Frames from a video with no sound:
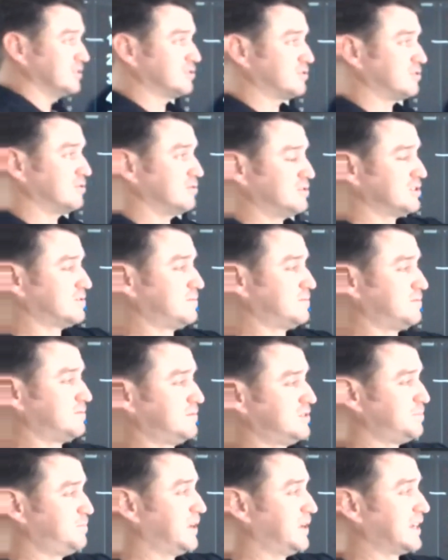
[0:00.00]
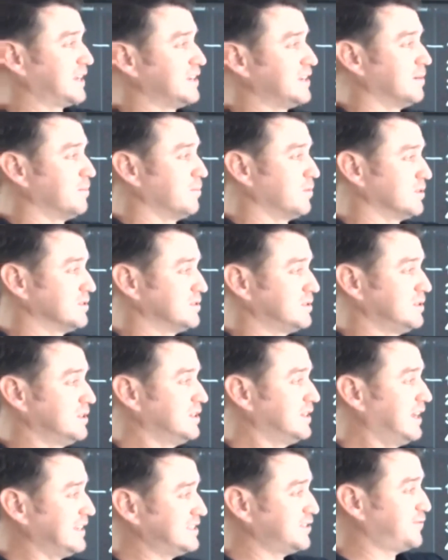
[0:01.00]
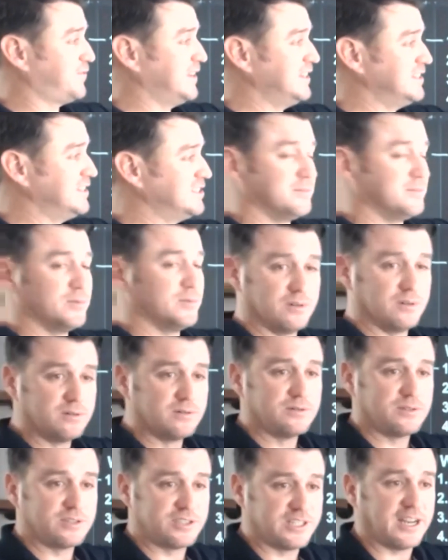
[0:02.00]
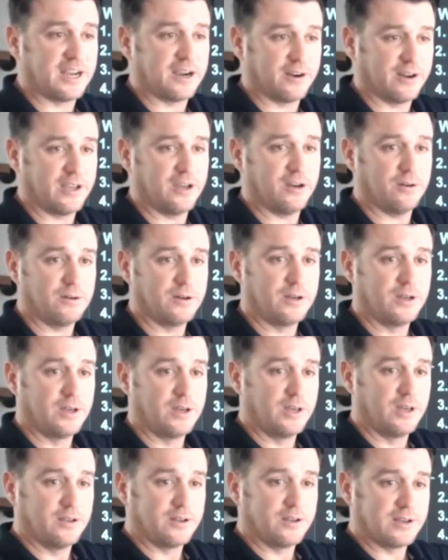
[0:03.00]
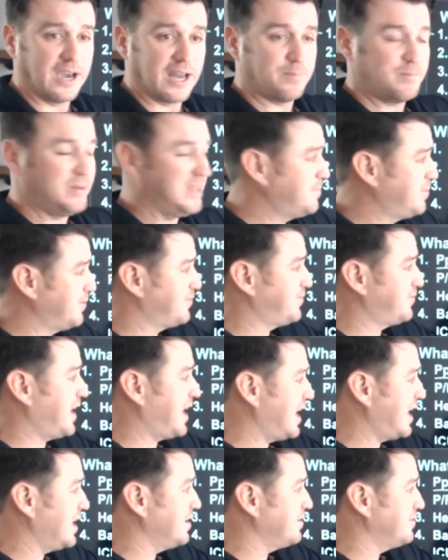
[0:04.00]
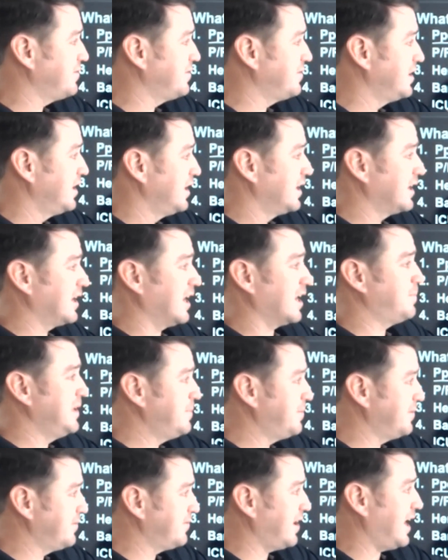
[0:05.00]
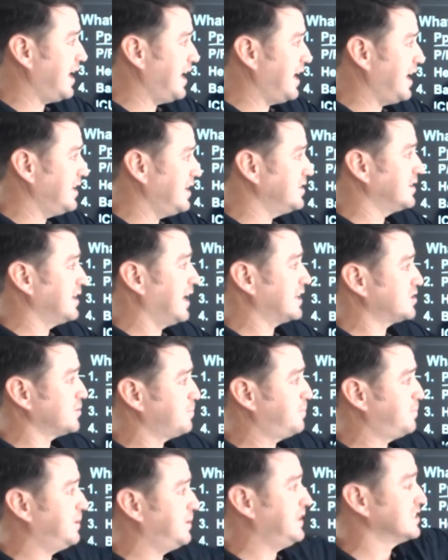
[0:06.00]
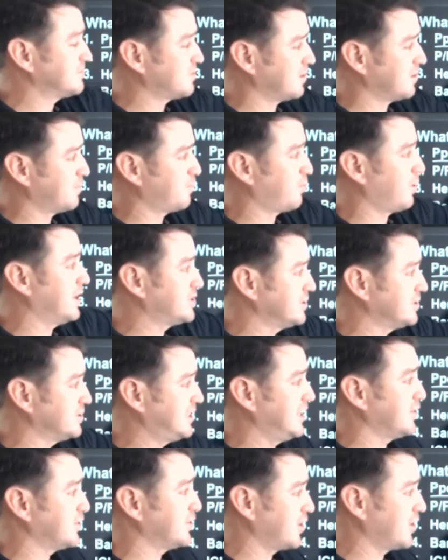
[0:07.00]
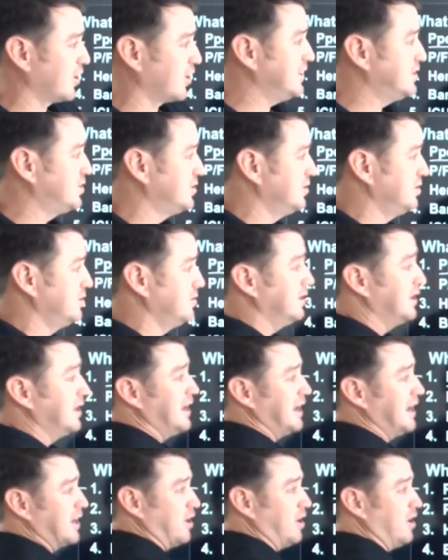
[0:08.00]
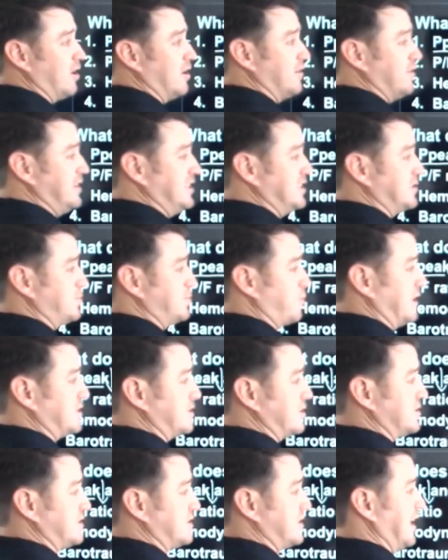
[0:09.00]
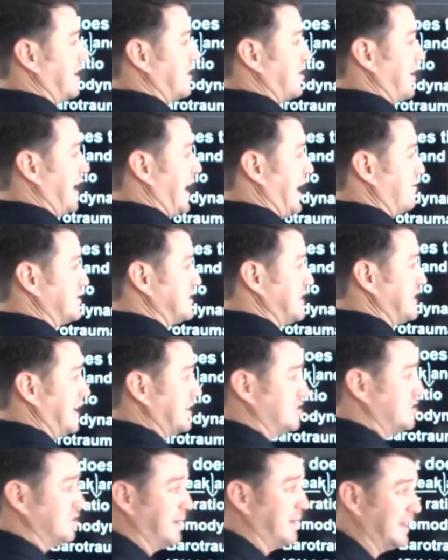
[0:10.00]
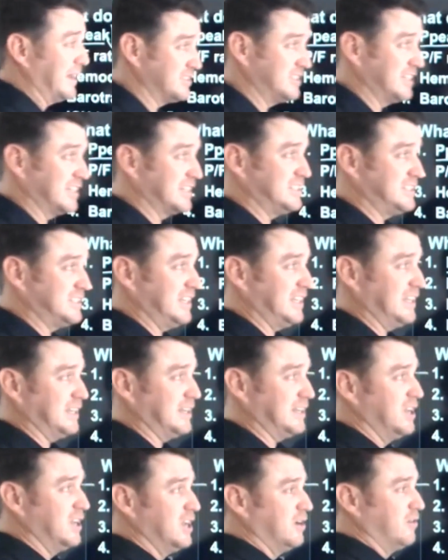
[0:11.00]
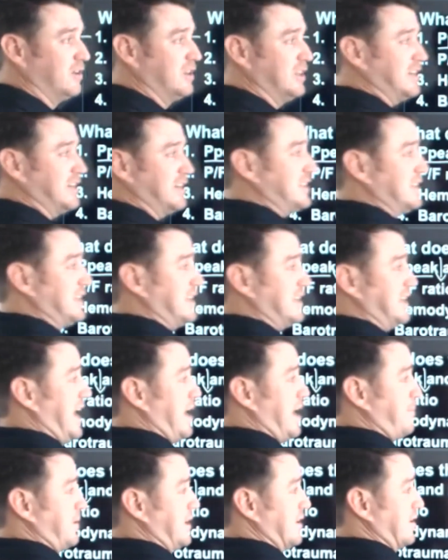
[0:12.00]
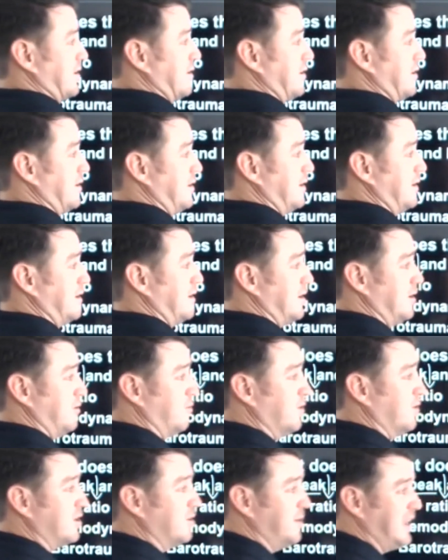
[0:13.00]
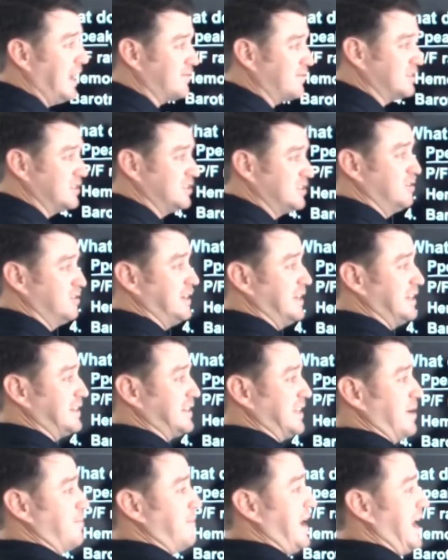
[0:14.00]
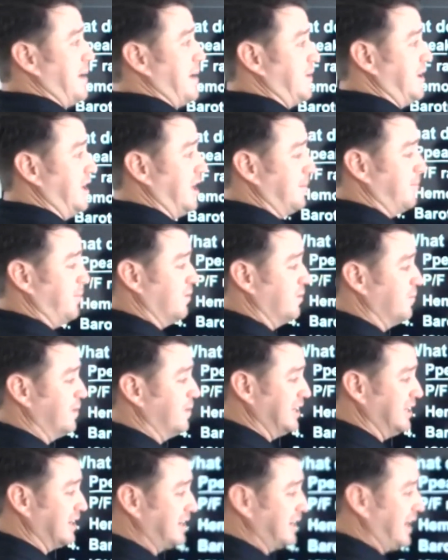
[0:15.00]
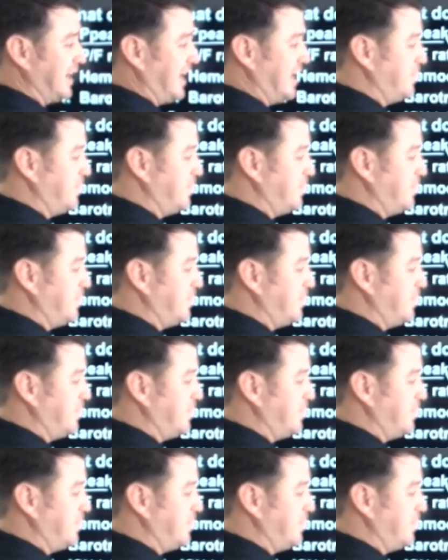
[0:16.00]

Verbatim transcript: just just just picking numbers. That's a feasible scenario. You got a peep of five, got a peep of eight, you got your peak and pressures hitting 32, and all of these pressures together average out to about 16. Well, look at the gap here. What do we have to do to get that map up? When we look at